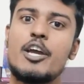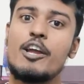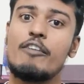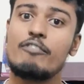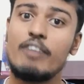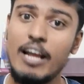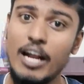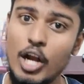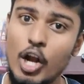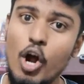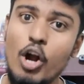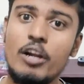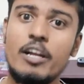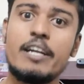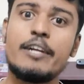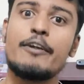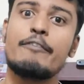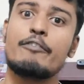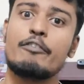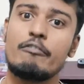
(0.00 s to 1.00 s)
You have to allot
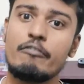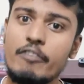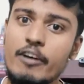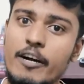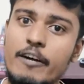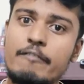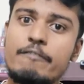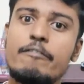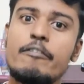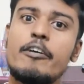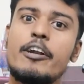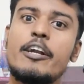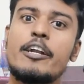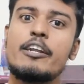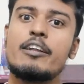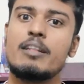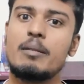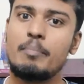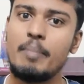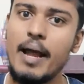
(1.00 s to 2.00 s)
it, you have to work for
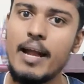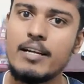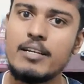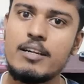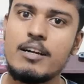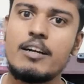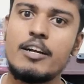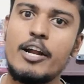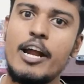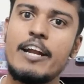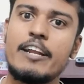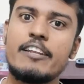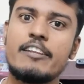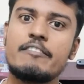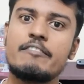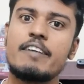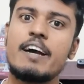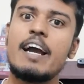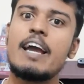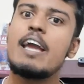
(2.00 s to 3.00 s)
it, you have the pattern to
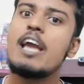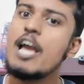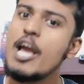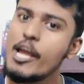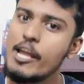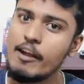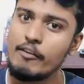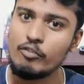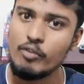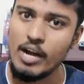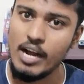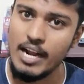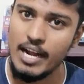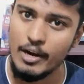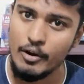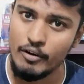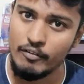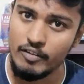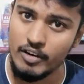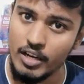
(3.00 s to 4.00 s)
identify, you
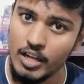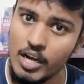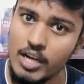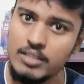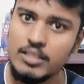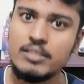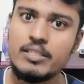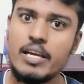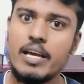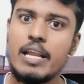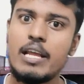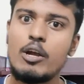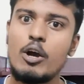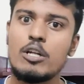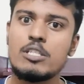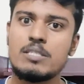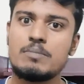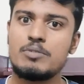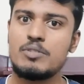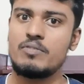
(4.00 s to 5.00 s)
have to learn the theory
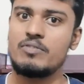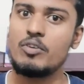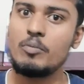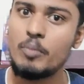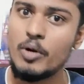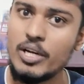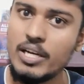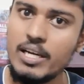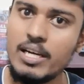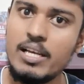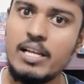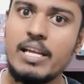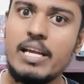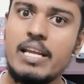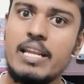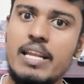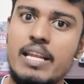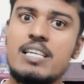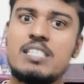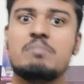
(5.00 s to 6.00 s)
concepts of the particular
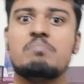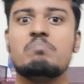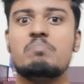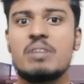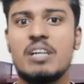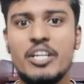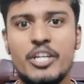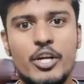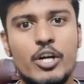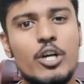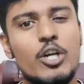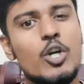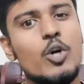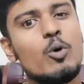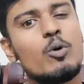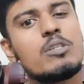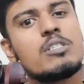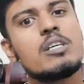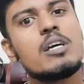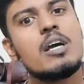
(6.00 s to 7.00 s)
areas, build your
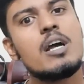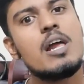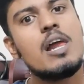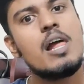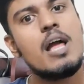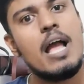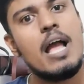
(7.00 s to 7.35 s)
notes